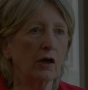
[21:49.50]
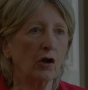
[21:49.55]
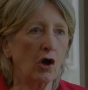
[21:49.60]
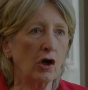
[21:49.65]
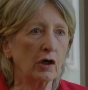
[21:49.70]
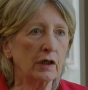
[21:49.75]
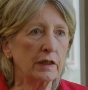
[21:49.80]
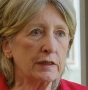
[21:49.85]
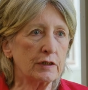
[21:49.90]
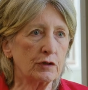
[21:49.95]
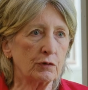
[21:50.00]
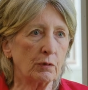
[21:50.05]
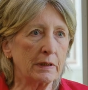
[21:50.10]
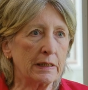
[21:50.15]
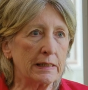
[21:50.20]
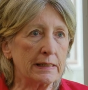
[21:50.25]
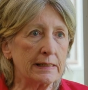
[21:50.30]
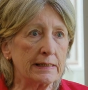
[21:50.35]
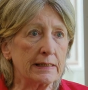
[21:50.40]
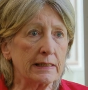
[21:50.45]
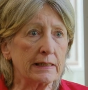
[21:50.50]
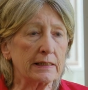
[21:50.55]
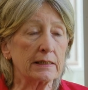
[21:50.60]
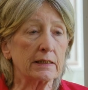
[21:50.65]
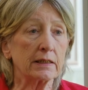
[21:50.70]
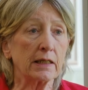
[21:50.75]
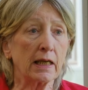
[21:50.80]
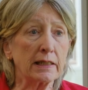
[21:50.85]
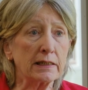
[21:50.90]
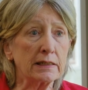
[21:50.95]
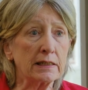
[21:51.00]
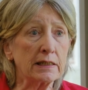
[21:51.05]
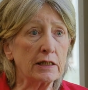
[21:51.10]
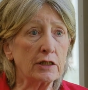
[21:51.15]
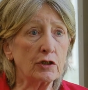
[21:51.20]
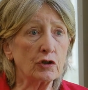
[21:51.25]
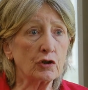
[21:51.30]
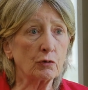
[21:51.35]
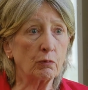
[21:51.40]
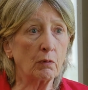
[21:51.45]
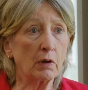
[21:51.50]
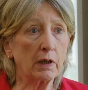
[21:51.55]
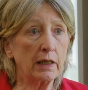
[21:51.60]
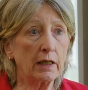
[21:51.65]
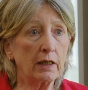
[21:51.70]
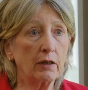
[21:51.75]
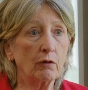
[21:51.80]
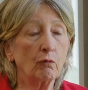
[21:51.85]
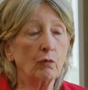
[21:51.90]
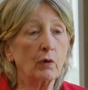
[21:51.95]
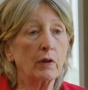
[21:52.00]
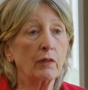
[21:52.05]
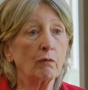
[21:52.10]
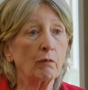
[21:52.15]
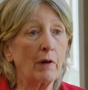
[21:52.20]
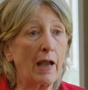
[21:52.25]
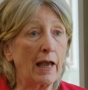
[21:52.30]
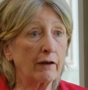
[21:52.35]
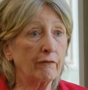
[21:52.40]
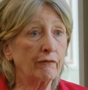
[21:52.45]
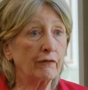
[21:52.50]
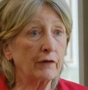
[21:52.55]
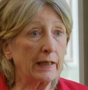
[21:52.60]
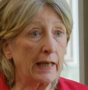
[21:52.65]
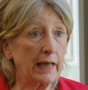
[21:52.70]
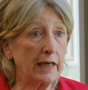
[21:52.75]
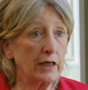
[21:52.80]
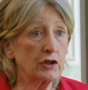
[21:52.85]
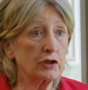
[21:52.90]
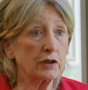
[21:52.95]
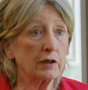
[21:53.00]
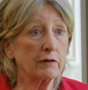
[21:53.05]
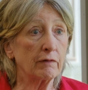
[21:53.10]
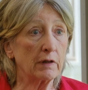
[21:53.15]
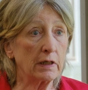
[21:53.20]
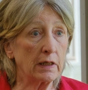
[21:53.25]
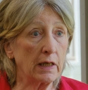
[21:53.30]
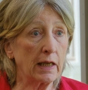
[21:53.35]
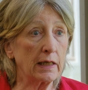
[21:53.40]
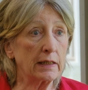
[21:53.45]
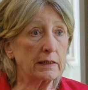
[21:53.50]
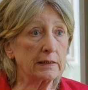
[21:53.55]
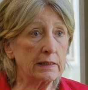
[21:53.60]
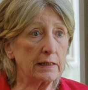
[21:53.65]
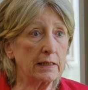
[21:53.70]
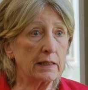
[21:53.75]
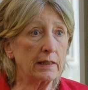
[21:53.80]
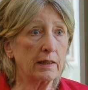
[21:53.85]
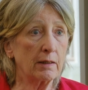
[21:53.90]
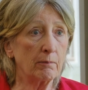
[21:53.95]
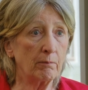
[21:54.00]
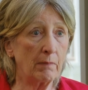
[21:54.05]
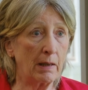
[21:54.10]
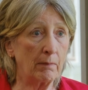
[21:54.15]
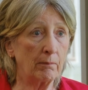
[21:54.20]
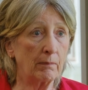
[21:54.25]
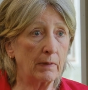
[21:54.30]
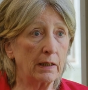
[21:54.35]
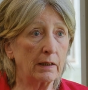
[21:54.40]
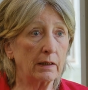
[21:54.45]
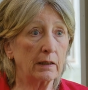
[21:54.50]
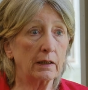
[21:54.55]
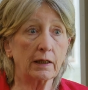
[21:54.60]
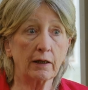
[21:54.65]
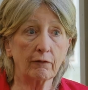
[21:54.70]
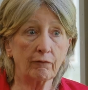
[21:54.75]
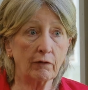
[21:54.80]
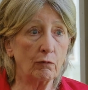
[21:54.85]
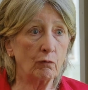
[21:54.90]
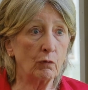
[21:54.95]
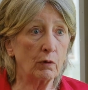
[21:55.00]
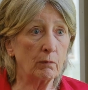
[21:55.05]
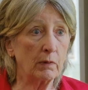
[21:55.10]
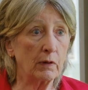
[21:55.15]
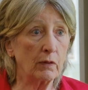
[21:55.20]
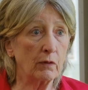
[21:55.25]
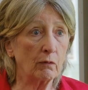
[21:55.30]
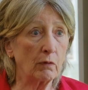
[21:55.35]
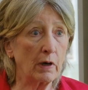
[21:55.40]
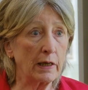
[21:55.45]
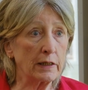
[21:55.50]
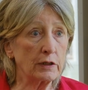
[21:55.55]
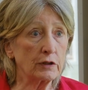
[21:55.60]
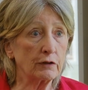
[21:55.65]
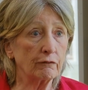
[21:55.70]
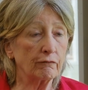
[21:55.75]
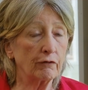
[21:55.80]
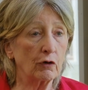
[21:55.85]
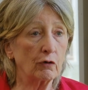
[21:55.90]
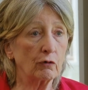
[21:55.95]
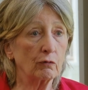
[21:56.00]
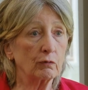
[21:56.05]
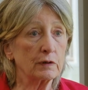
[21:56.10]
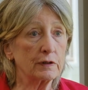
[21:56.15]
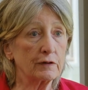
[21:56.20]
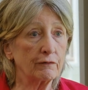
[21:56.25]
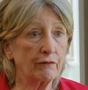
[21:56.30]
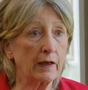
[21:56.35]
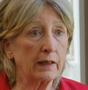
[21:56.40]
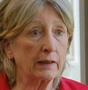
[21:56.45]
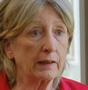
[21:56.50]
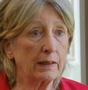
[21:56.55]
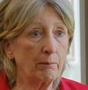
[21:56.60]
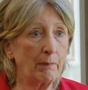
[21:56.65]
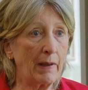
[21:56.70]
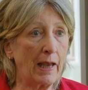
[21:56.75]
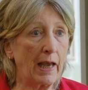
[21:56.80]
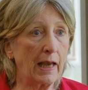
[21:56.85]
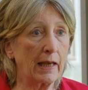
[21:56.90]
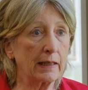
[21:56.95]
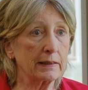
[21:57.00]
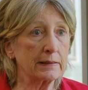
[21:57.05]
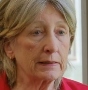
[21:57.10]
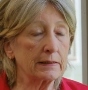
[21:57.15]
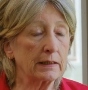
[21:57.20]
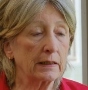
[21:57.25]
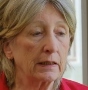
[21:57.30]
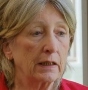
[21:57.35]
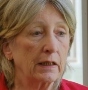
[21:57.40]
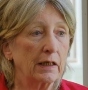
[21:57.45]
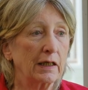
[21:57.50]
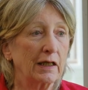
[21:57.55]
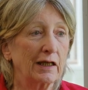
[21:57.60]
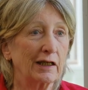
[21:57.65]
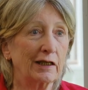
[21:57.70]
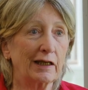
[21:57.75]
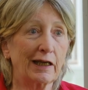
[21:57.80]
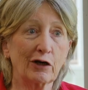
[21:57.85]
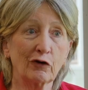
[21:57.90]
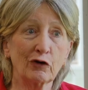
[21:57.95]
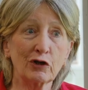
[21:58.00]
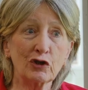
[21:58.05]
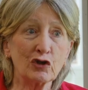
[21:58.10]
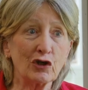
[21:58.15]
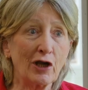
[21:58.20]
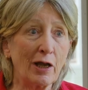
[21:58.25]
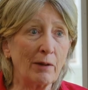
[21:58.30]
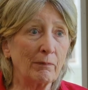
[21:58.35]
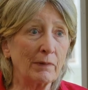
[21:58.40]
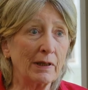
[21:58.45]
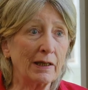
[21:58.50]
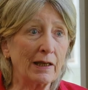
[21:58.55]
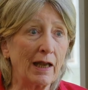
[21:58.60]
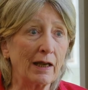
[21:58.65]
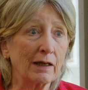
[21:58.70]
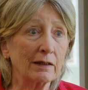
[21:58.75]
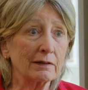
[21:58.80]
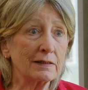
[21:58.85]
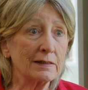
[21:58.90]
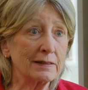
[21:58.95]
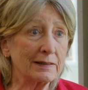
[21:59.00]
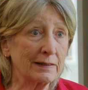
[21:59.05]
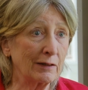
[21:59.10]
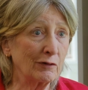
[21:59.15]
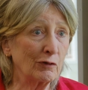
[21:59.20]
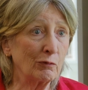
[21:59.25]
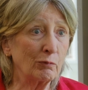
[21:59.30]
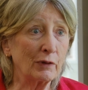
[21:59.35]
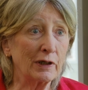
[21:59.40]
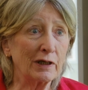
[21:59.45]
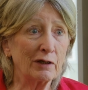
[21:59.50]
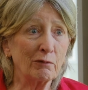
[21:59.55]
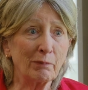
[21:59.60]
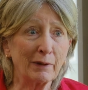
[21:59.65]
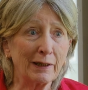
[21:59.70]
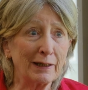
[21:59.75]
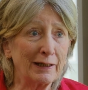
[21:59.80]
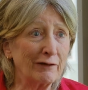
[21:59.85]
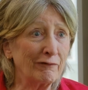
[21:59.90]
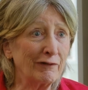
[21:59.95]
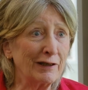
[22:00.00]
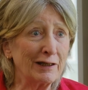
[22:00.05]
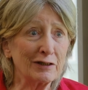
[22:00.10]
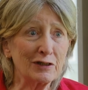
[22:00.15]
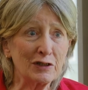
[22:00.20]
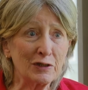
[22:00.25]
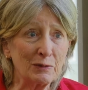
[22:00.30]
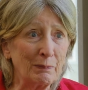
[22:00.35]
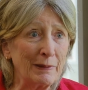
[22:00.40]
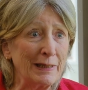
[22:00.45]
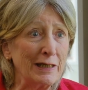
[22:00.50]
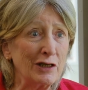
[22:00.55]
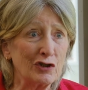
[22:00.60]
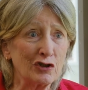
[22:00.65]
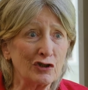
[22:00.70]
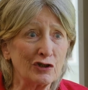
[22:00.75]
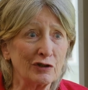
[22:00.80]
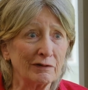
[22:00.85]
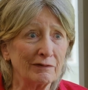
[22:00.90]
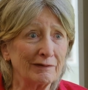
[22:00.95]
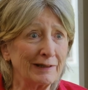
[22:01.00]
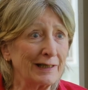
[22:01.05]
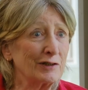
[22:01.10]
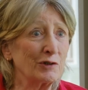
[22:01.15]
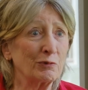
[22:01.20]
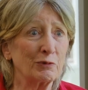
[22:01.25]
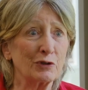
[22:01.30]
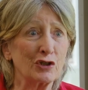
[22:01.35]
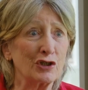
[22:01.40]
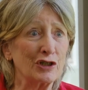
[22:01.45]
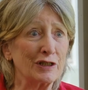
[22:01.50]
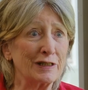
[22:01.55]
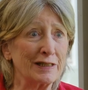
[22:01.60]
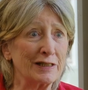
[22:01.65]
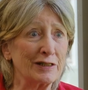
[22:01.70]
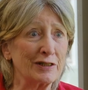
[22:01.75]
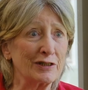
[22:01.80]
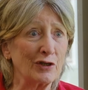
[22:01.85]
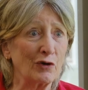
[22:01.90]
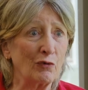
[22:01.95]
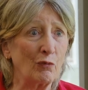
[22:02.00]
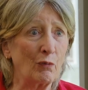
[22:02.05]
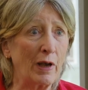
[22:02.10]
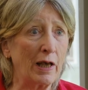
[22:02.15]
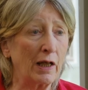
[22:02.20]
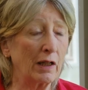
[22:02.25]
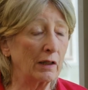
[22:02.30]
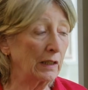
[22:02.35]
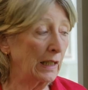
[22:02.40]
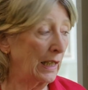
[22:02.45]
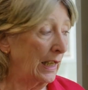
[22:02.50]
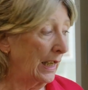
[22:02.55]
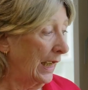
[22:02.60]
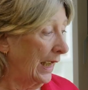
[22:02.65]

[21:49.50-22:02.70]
August 26, 1920, when the ratification of the 19th Amendment, giving women the right to vote, was finally passed, Carrie Chapman Catt celebrated by giving a speech. That's what she did so well.